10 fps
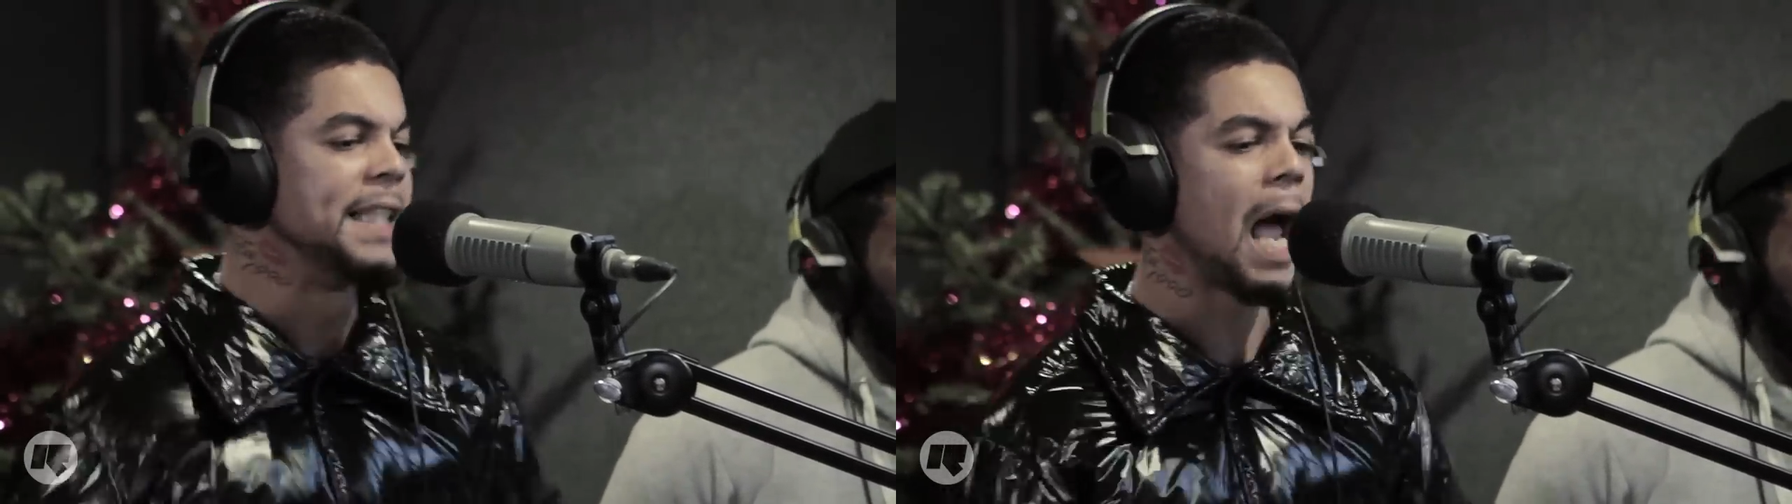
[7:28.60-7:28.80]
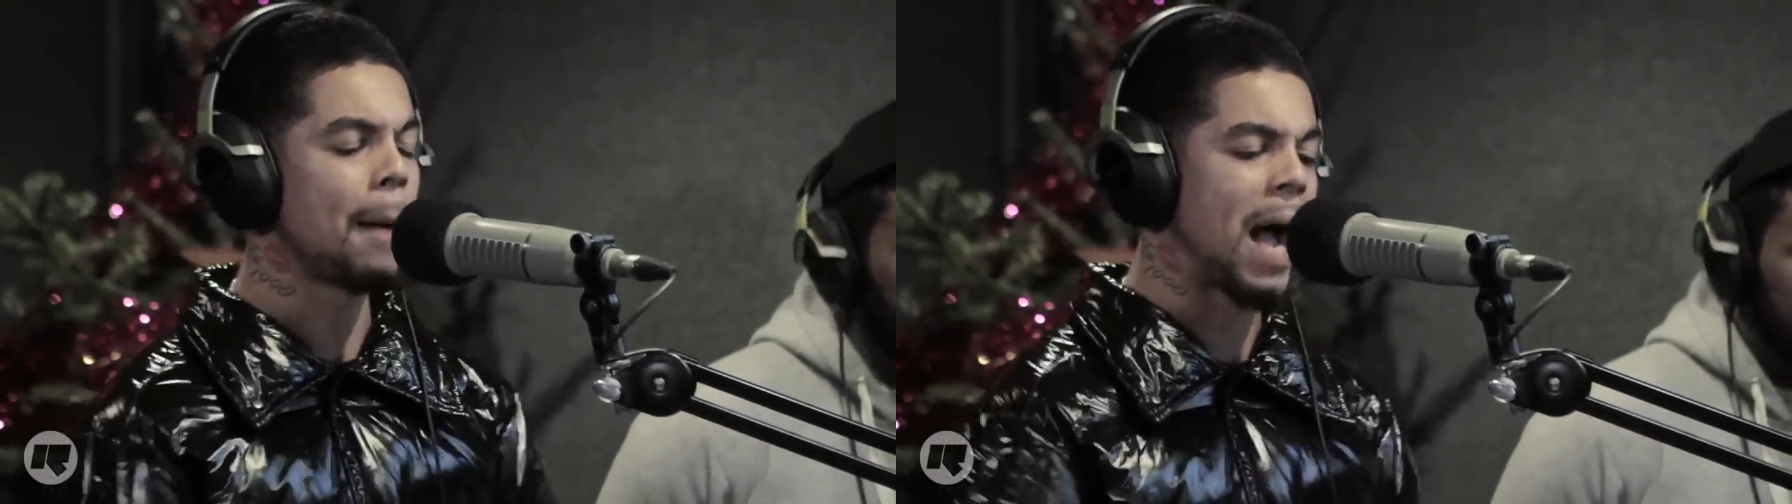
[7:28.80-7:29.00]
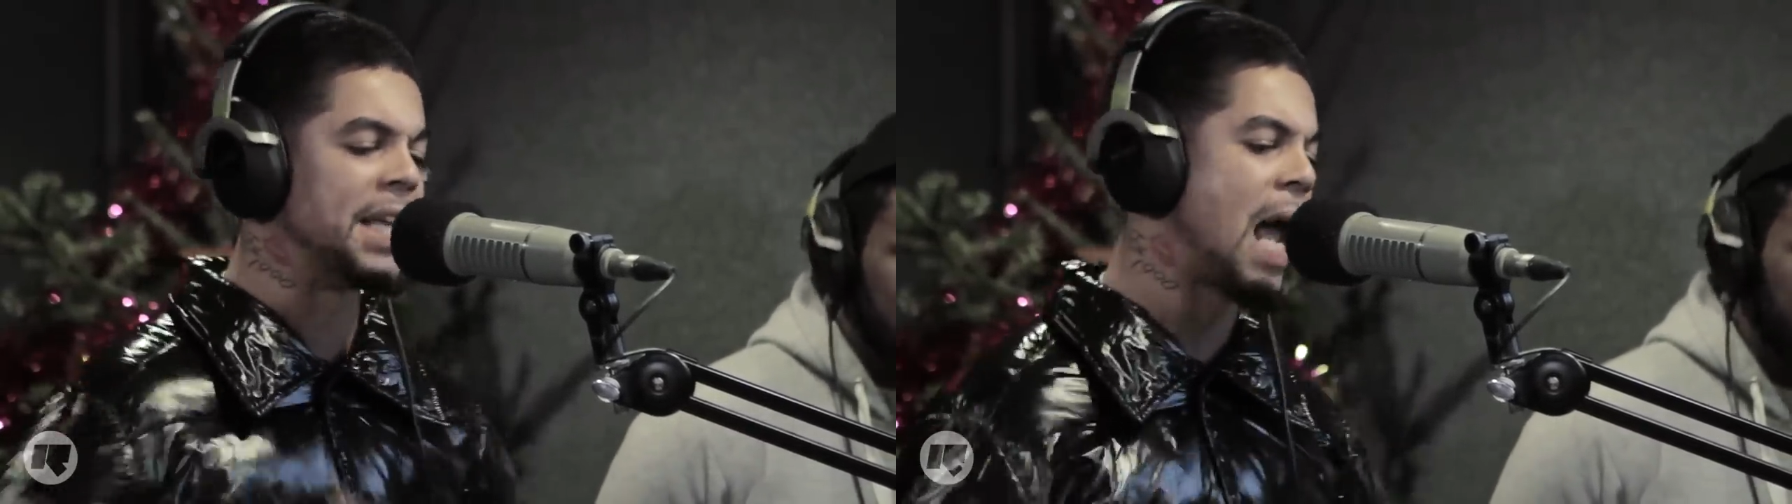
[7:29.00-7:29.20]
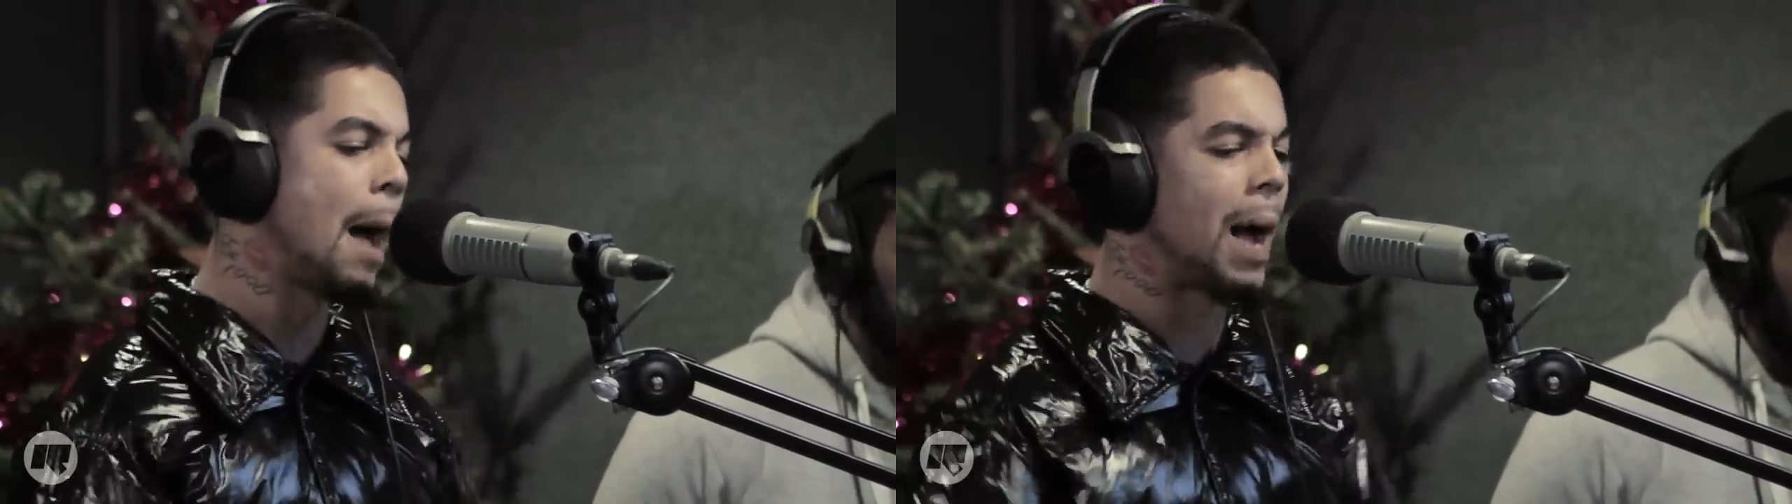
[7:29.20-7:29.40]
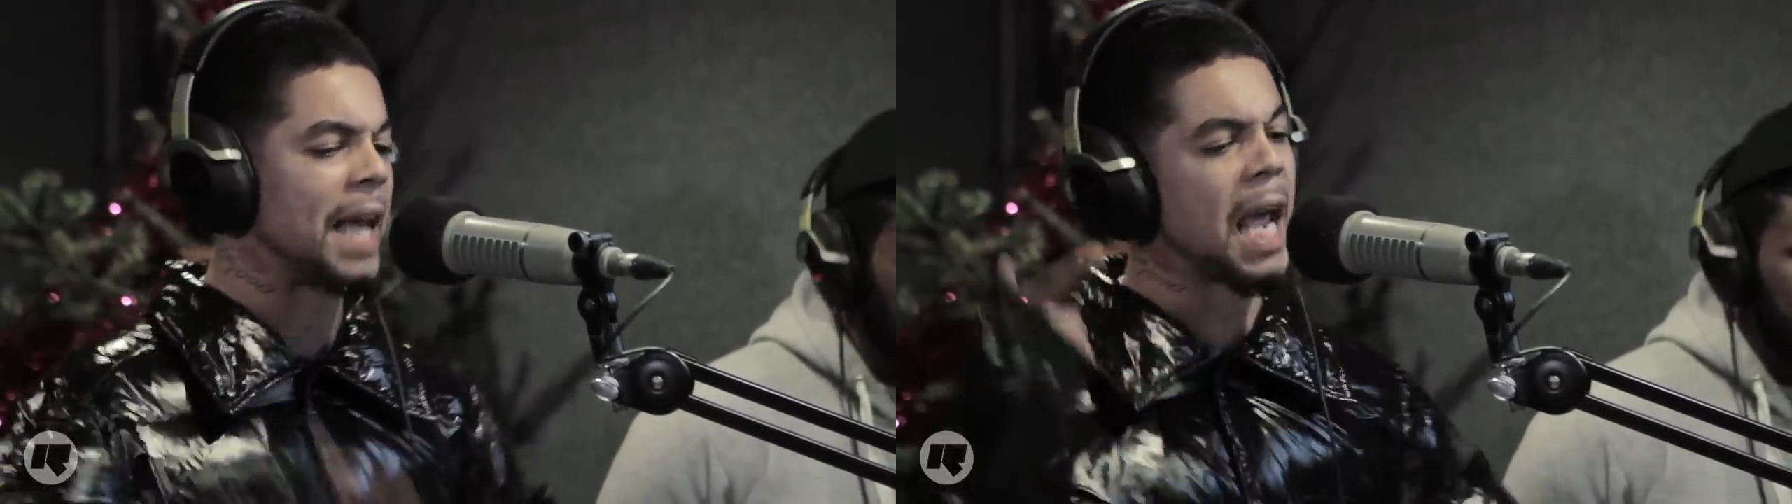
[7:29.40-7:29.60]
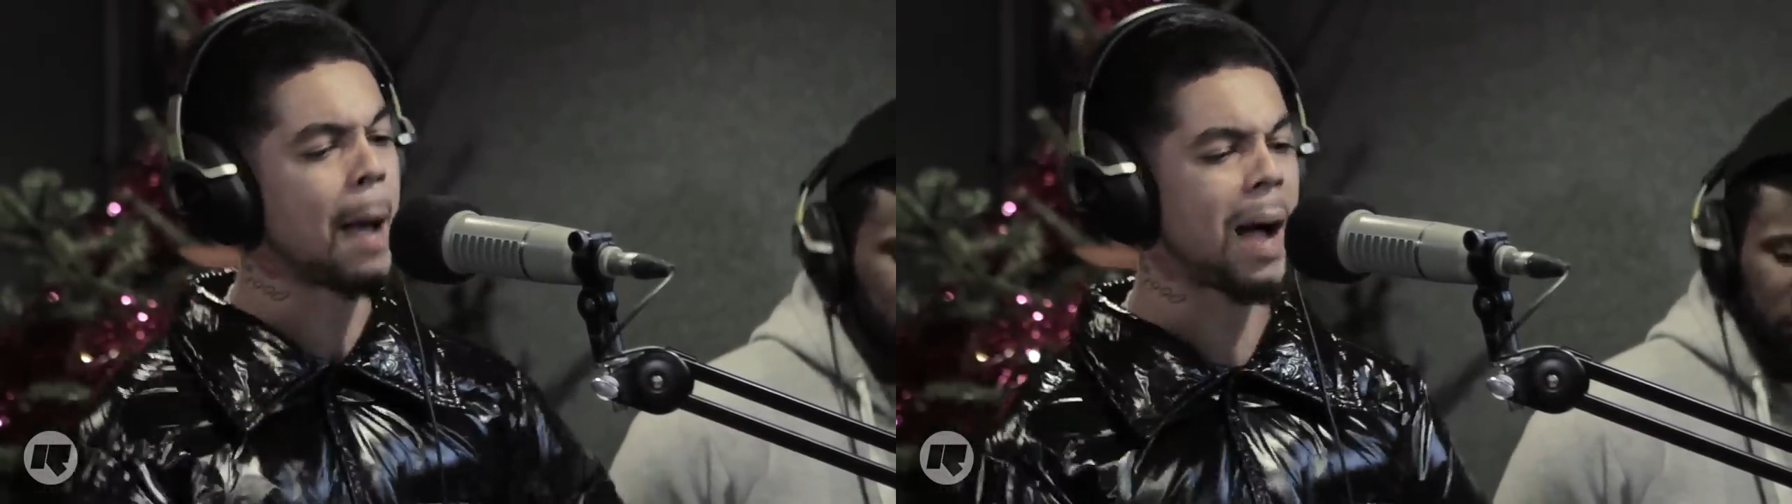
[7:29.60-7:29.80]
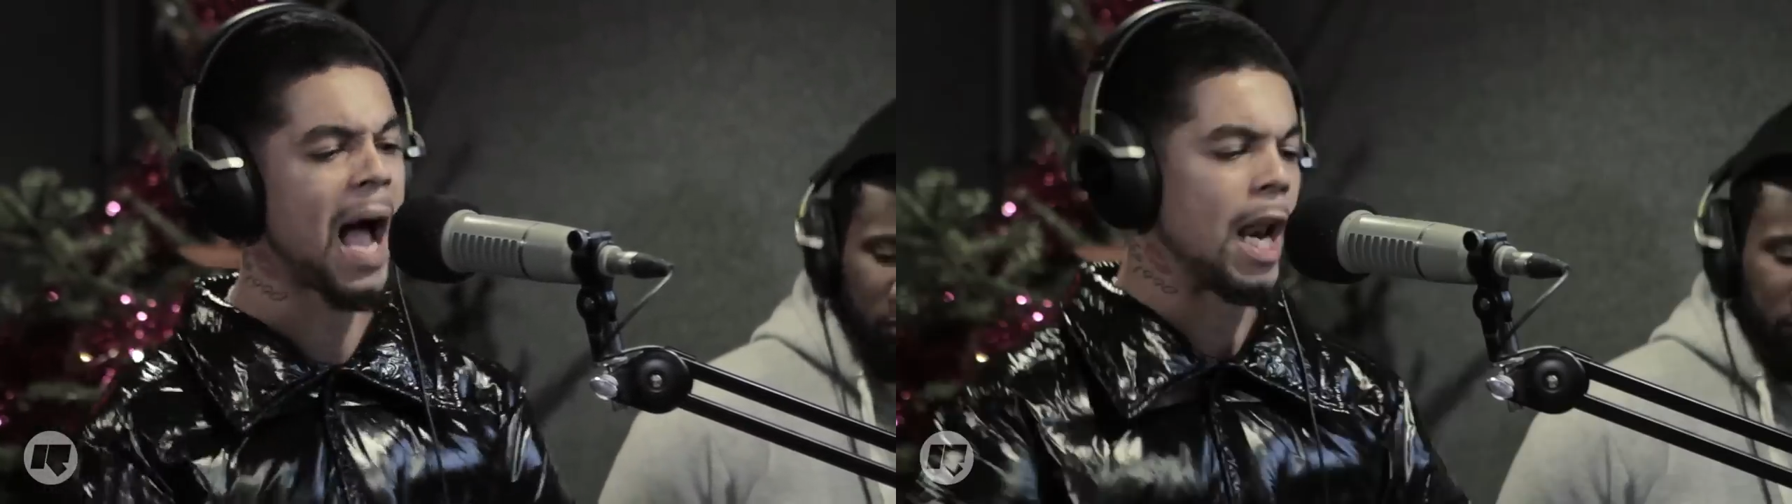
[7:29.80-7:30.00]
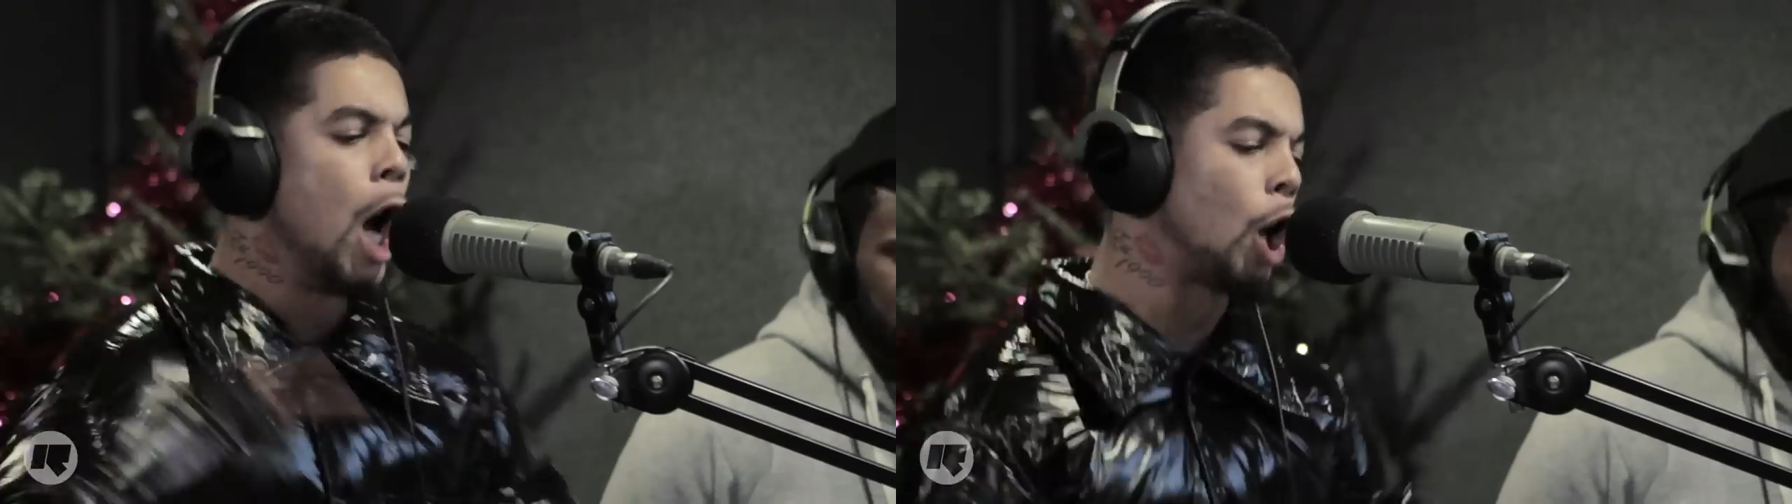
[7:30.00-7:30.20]
yeah man, yeah man, yeah
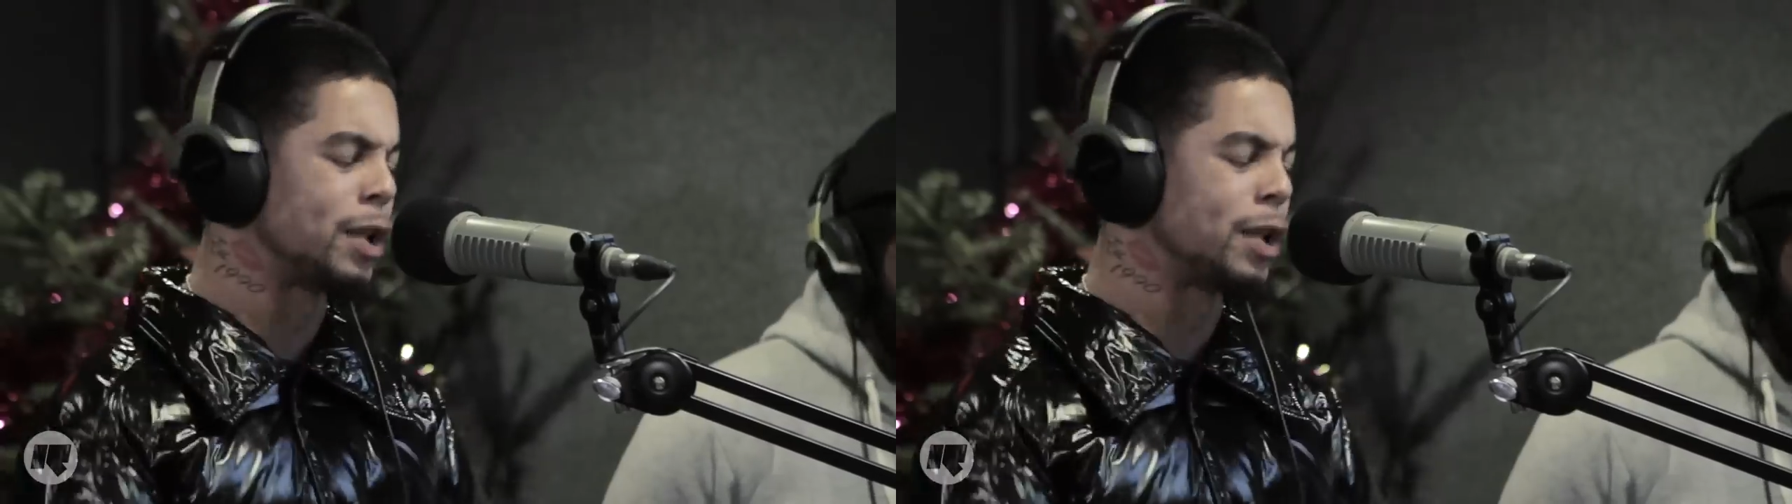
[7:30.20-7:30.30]
man.